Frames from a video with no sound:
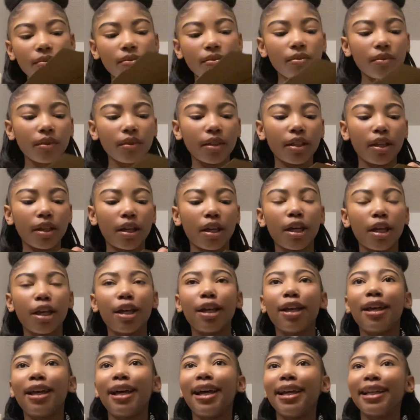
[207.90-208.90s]
like,
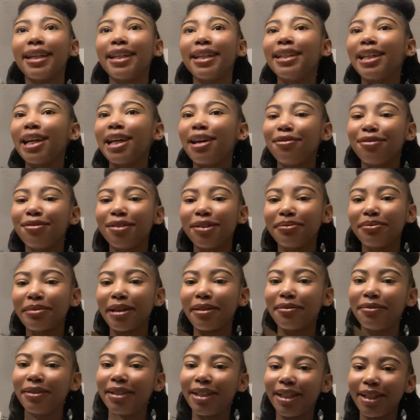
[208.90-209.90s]
I cannot film
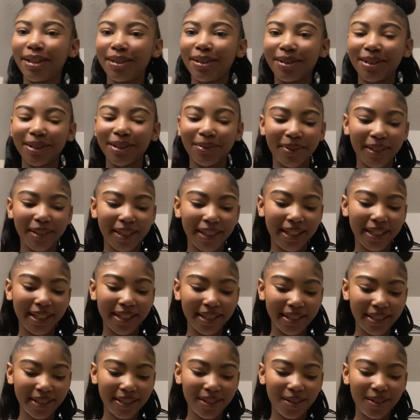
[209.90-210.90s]
my videos
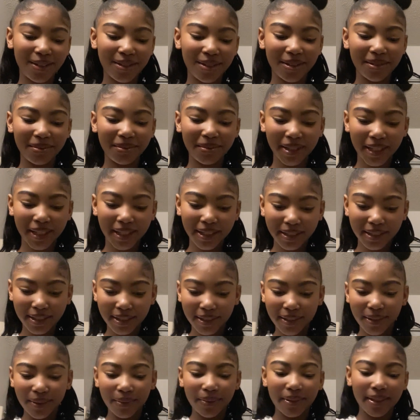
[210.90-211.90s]
because y'all, like
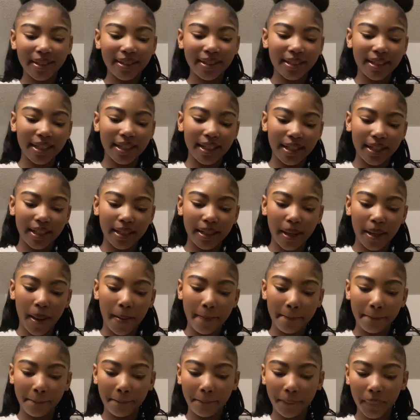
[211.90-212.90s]
so
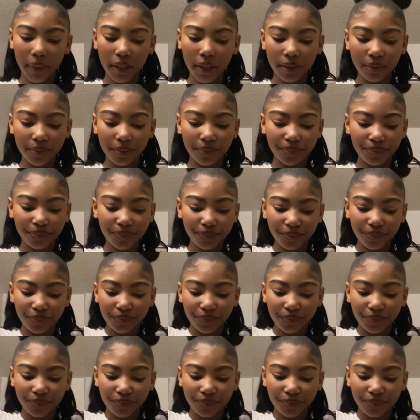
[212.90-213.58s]
excited.